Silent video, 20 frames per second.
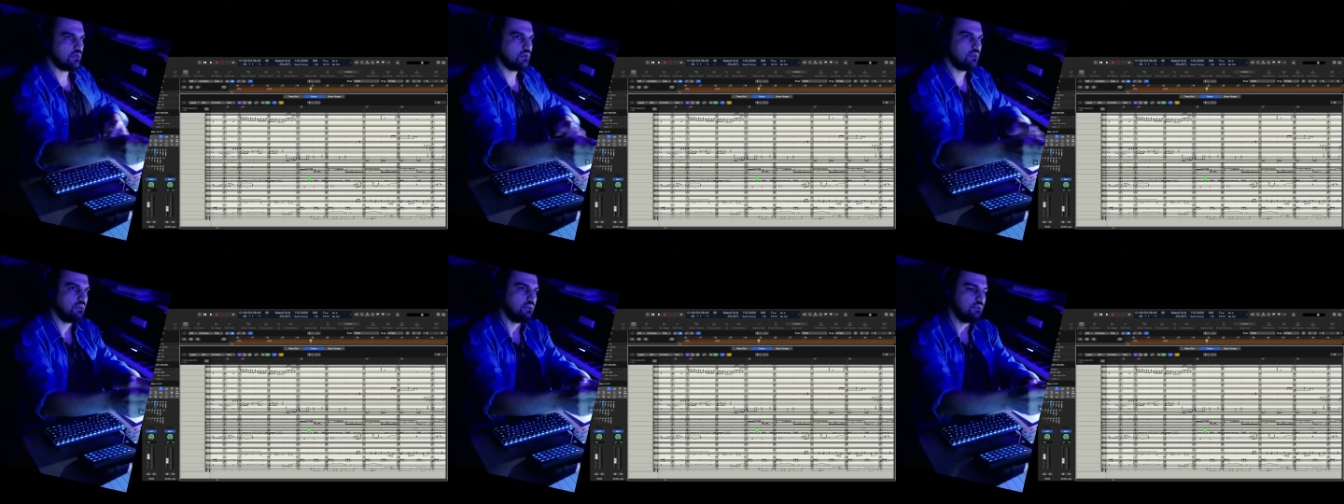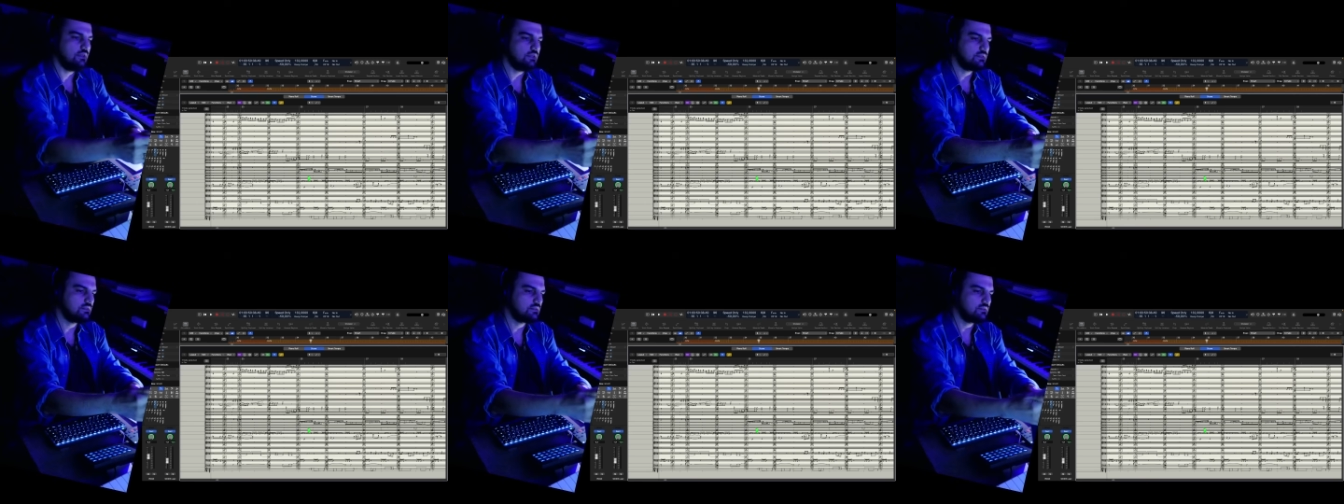
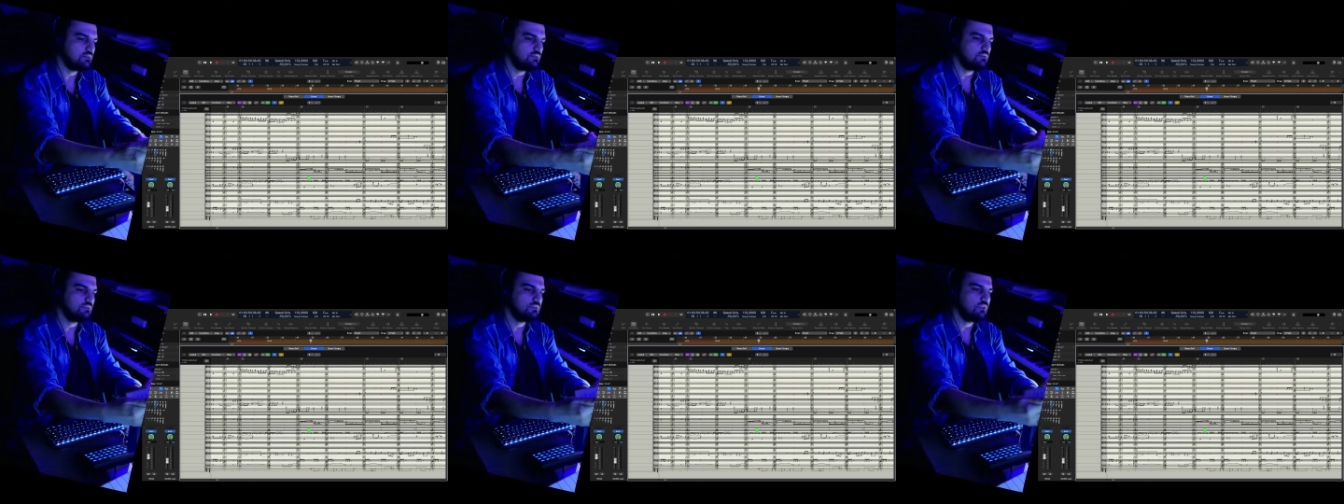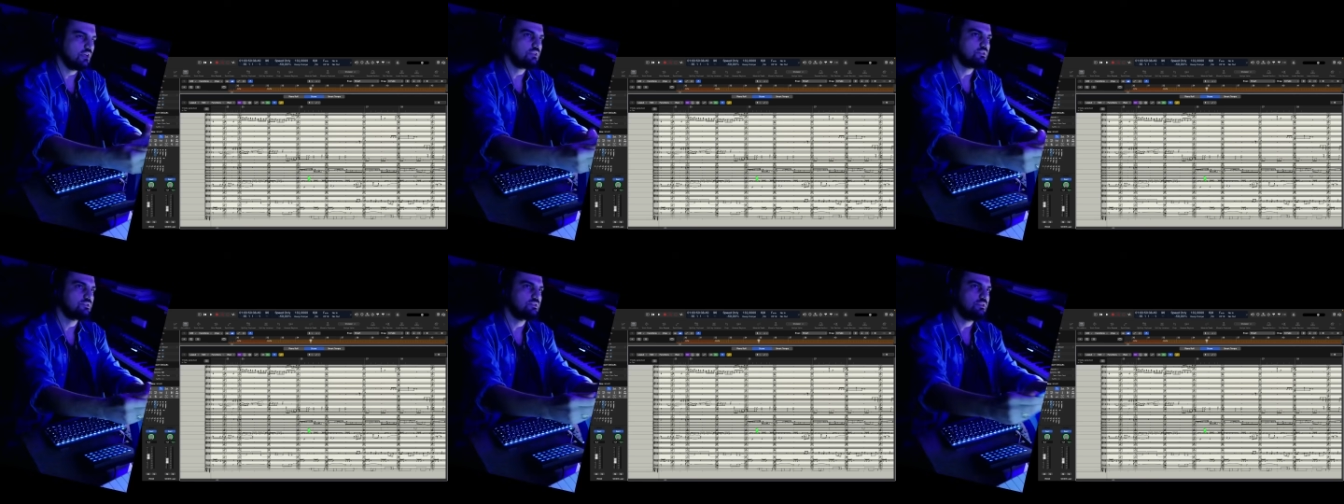It's still
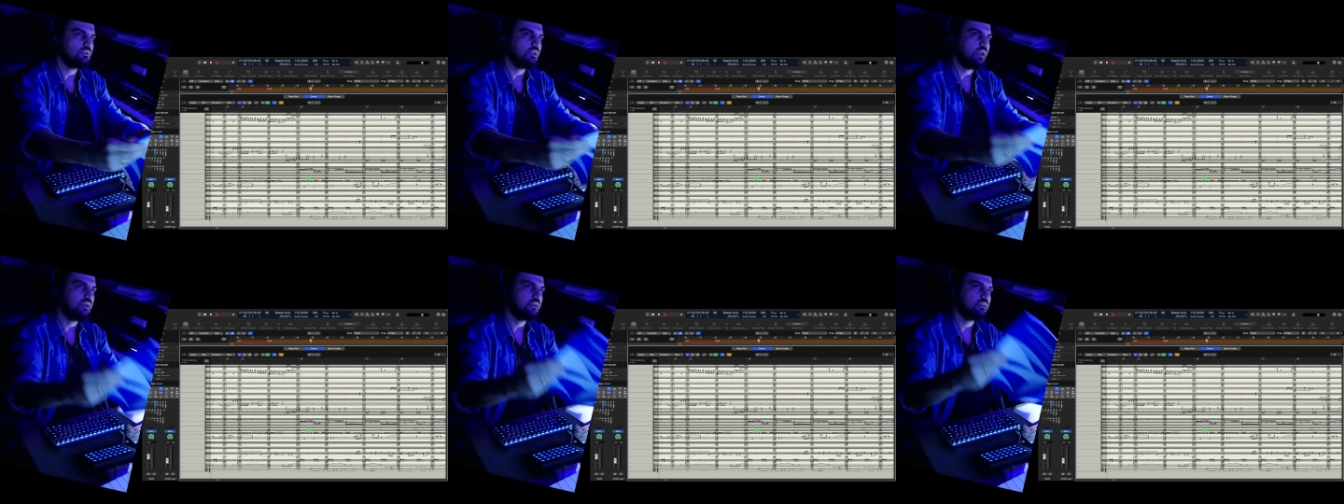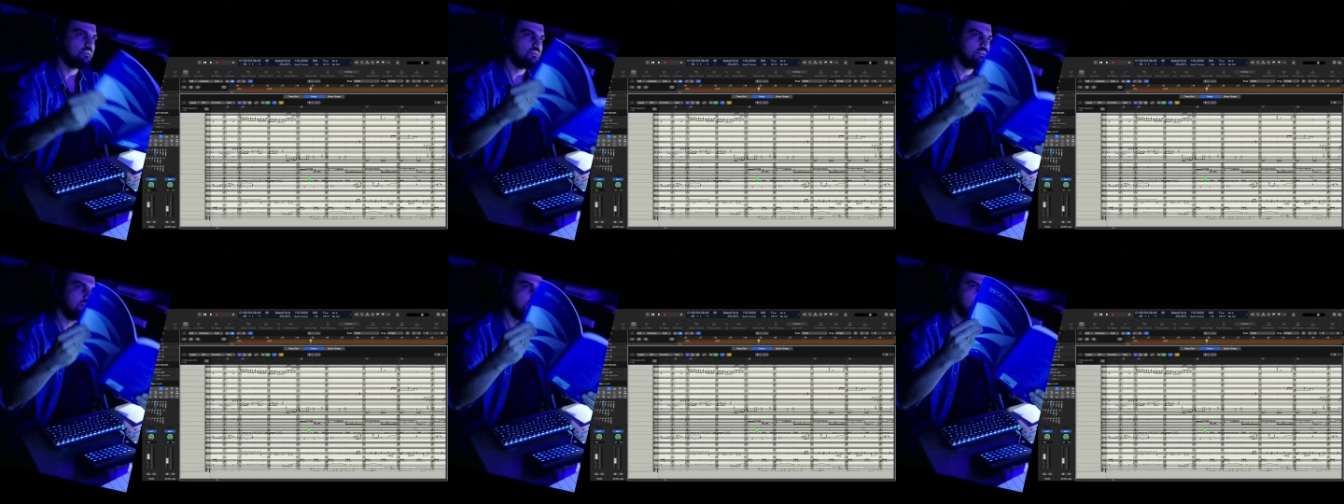not so like
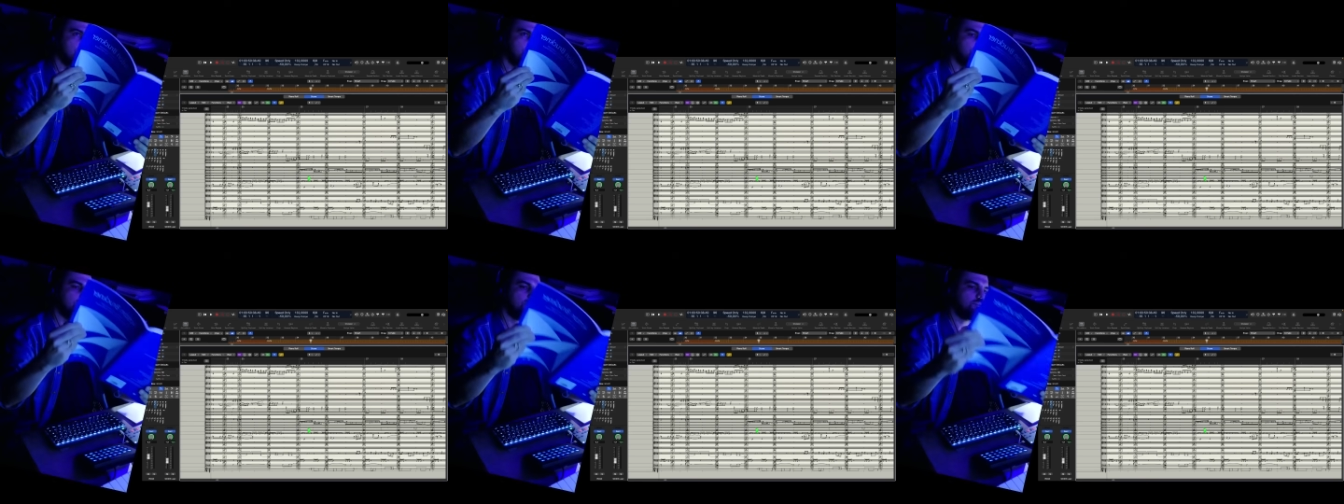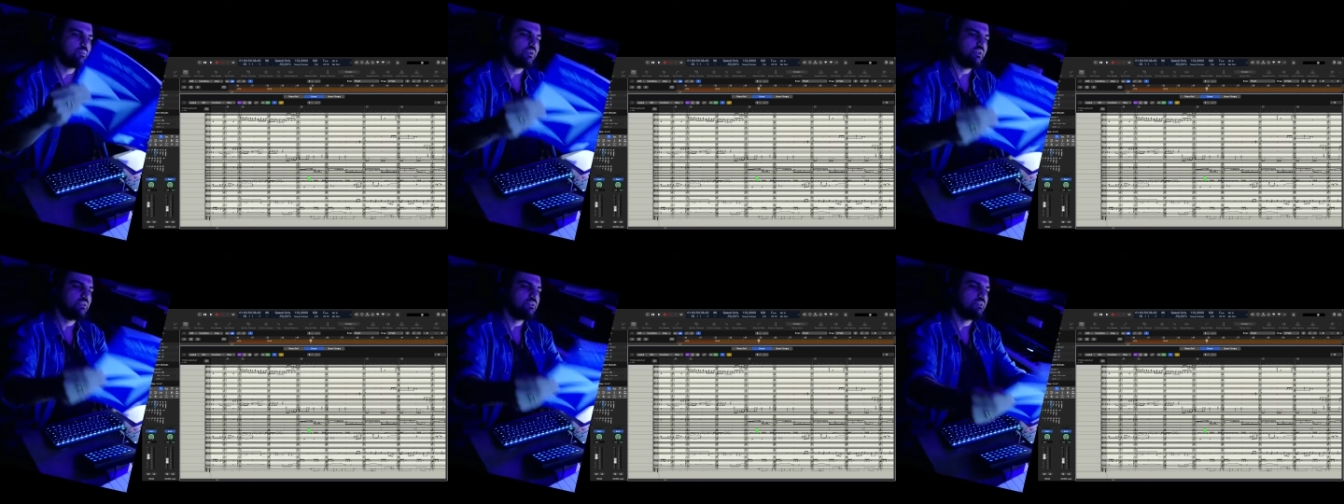the
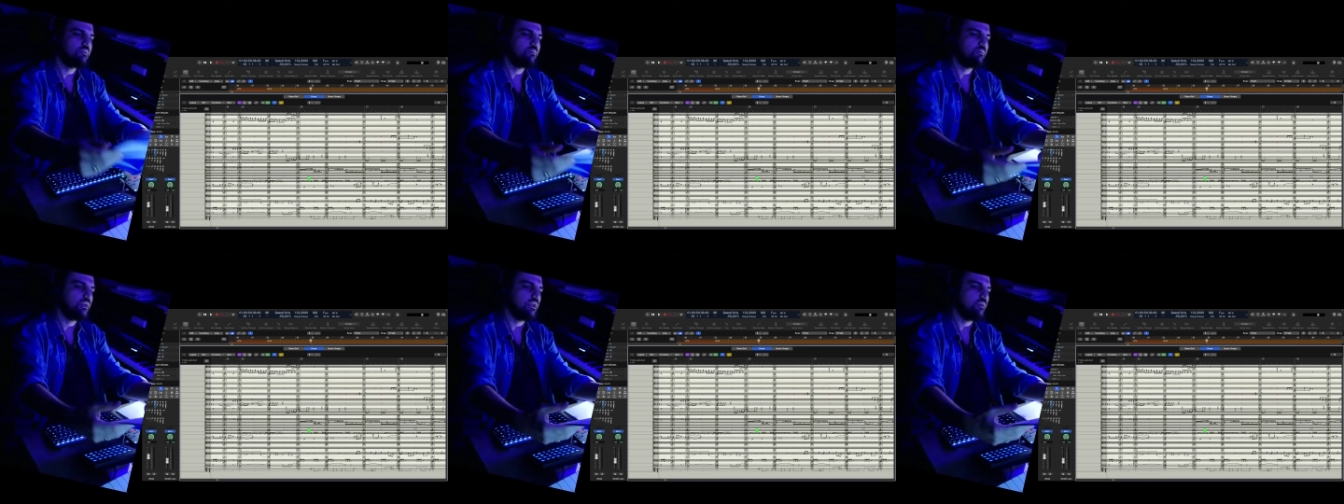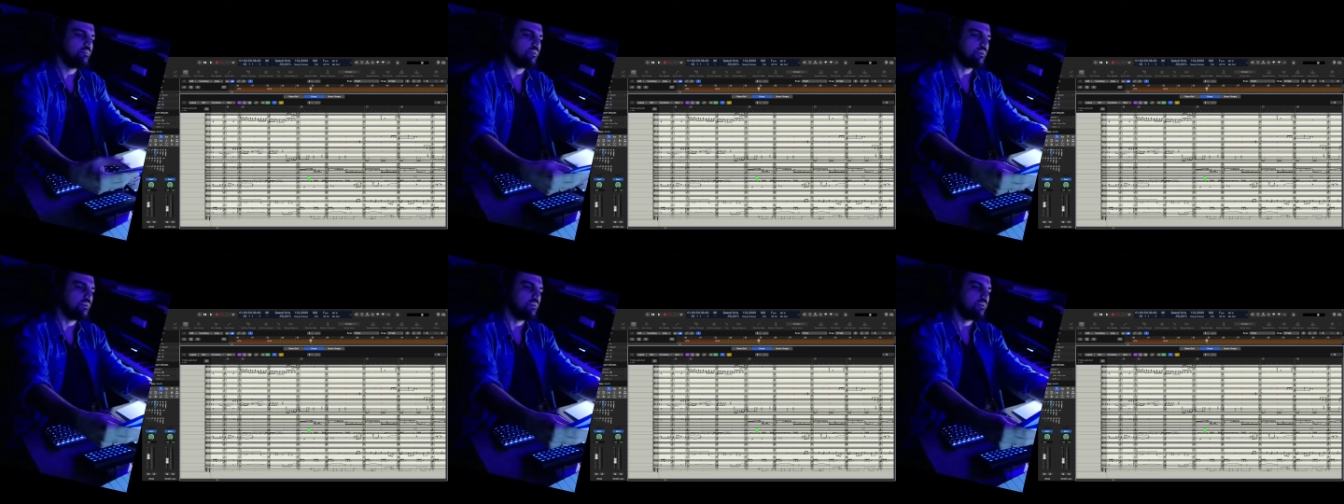printed
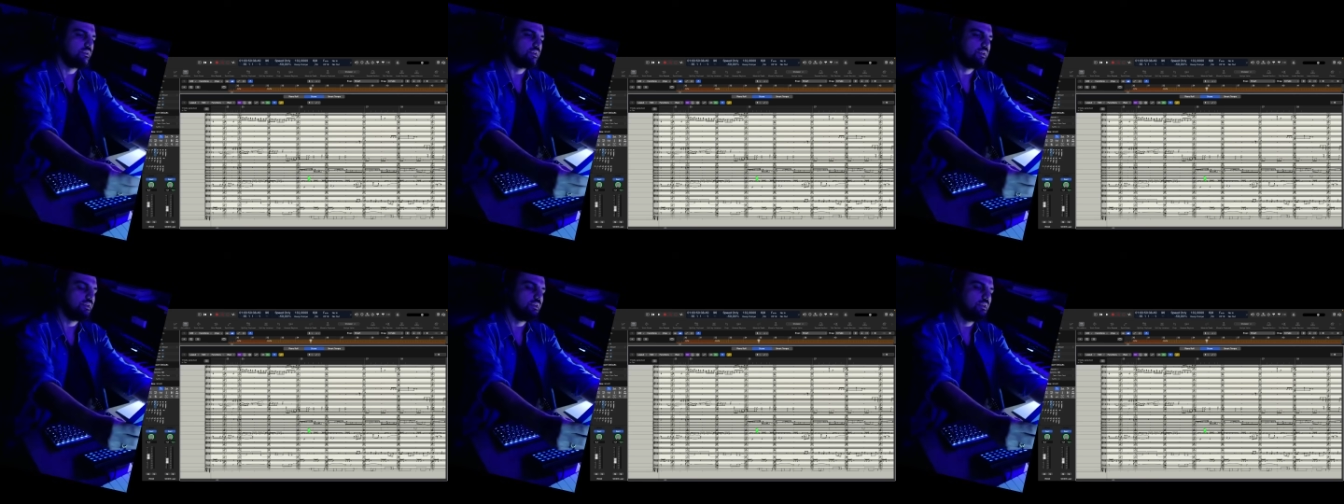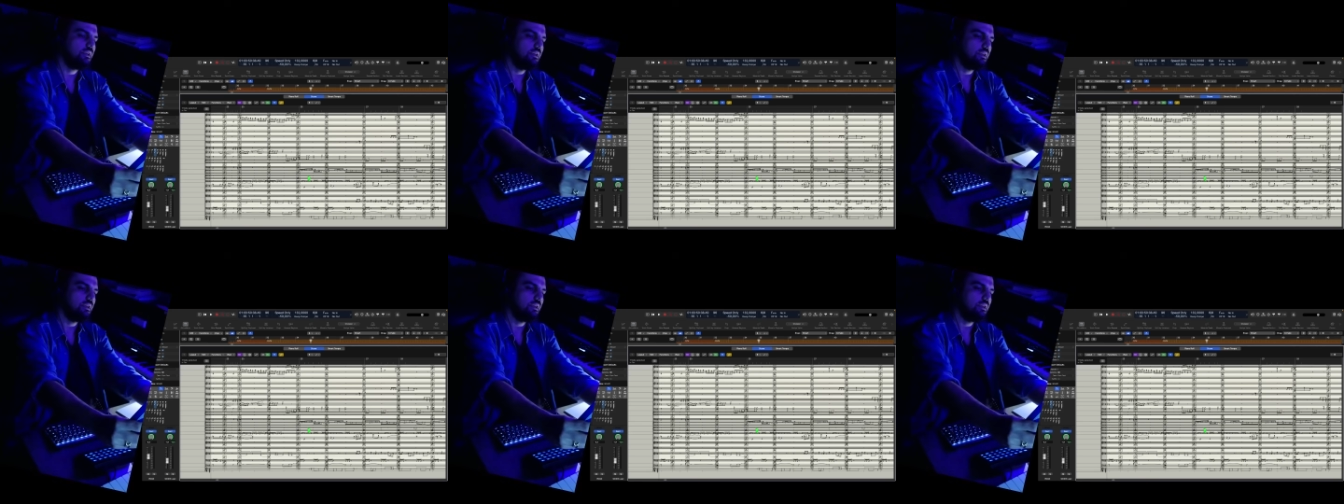paper, okay.